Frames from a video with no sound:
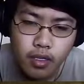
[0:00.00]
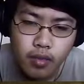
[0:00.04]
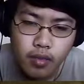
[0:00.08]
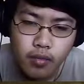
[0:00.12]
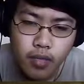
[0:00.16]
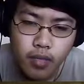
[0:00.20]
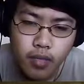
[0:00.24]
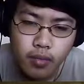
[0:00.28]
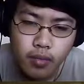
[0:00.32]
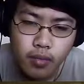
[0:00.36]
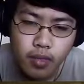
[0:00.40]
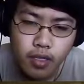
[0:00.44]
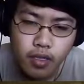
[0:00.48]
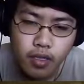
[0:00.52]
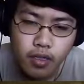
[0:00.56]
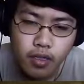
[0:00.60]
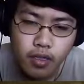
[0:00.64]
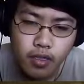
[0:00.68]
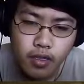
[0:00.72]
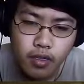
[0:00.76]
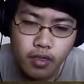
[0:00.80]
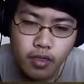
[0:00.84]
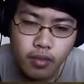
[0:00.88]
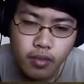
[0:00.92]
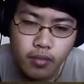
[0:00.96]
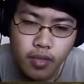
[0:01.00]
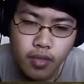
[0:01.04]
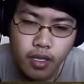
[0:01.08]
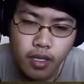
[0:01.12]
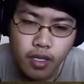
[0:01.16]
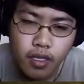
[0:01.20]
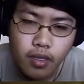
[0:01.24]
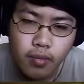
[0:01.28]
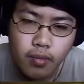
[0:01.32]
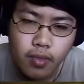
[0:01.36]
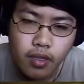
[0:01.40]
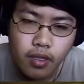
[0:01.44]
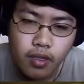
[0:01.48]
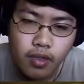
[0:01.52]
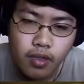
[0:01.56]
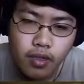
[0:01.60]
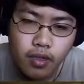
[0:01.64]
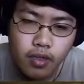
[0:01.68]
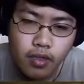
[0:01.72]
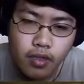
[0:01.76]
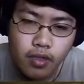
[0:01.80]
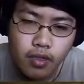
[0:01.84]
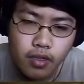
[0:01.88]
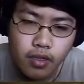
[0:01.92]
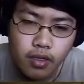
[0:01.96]
Pick up the log. Pick up the
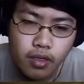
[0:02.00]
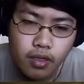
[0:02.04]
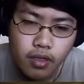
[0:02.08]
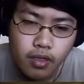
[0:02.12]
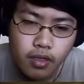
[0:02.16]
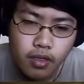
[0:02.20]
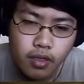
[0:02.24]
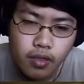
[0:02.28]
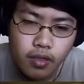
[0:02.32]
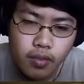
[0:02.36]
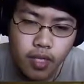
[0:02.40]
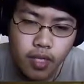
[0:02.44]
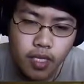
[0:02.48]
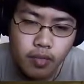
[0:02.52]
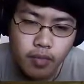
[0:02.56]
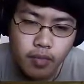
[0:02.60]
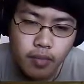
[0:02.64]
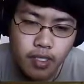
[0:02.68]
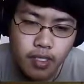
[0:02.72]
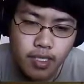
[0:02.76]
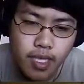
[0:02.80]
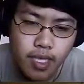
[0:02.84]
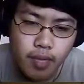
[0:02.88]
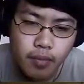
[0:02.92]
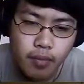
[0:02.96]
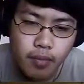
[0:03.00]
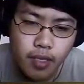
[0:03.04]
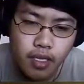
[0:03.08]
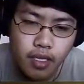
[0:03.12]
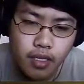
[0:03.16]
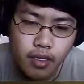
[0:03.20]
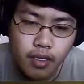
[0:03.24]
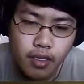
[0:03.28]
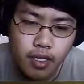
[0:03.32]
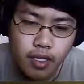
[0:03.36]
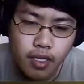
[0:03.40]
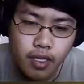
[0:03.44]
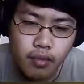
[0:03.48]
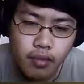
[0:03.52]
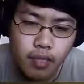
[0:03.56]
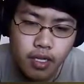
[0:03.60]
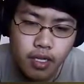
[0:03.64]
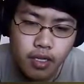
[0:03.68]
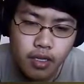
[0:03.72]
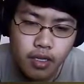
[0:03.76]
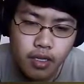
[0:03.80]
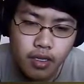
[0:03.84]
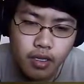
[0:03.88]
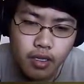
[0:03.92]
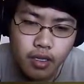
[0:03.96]
log. Pick up the sapling. Come
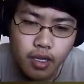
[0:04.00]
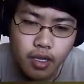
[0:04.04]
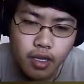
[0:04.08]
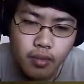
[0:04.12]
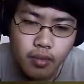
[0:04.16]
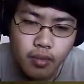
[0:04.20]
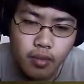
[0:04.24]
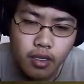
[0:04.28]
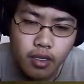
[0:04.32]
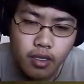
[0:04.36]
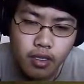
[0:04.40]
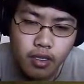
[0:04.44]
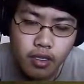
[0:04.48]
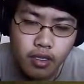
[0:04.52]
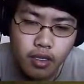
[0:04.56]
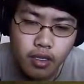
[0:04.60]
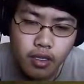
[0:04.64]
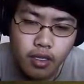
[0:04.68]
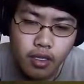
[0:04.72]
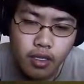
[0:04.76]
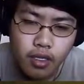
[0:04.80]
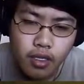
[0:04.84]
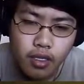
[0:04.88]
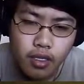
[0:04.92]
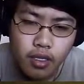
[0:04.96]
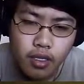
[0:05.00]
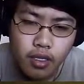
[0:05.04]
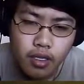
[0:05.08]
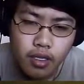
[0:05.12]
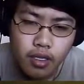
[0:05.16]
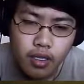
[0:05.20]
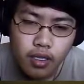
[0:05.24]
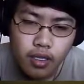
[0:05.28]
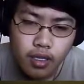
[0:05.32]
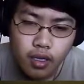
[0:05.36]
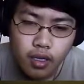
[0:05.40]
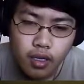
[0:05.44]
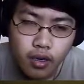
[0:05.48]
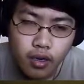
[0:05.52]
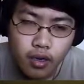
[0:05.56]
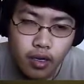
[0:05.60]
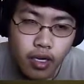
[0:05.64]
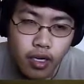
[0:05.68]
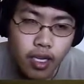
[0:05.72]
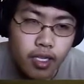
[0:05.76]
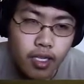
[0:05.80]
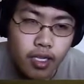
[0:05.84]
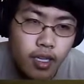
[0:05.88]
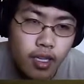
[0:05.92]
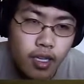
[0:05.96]
on, come on.
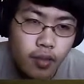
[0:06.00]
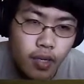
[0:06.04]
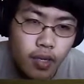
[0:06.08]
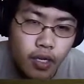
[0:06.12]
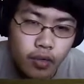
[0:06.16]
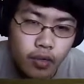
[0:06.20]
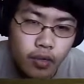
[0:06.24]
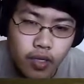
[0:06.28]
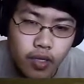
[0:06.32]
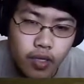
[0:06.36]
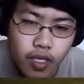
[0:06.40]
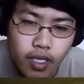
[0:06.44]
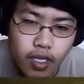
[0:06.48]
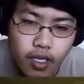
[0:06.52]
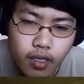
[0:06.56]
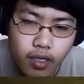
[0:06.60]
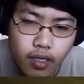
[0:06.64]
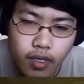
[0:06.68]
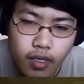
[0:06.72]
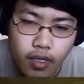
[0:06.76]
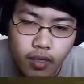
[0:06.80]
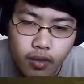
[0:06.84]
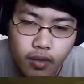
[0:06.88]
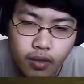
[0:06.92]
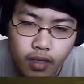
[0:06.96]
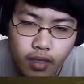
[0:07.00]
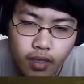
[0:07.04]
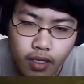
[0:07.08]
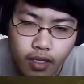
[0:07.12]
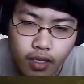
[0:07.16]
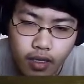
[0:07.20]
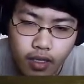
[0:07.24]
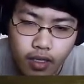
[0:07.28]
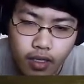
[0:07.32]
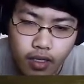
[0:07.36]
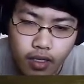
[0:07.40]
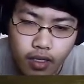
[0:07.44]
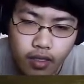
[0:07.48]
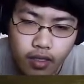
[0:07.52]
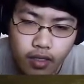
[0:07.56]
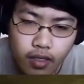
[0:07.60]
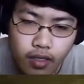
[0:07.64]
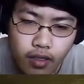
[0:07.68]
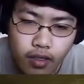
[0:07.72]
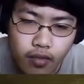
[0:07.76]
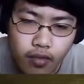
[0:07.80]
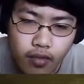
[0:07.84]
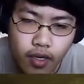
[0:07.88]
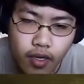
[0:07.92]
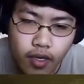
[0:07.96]
Alright, I think I'm hungry like hell now. I think.
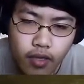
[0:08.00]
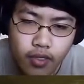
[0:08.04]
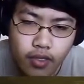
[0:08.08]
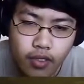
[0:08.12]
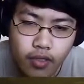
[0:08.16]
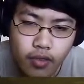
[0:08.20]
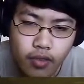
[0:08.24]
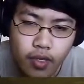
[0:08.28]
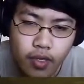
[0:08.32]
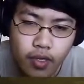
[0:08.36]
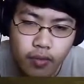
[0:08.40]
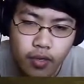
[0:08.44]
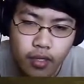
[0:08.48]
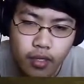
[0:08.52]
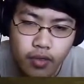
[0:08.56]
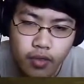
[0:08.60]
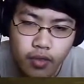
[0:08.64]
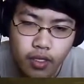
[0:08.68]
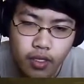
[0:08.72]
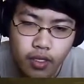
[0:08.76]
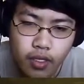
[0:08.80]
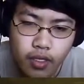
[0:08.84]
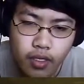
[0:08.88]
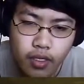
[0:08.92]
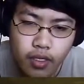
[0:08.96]
Very soon I'm hungry.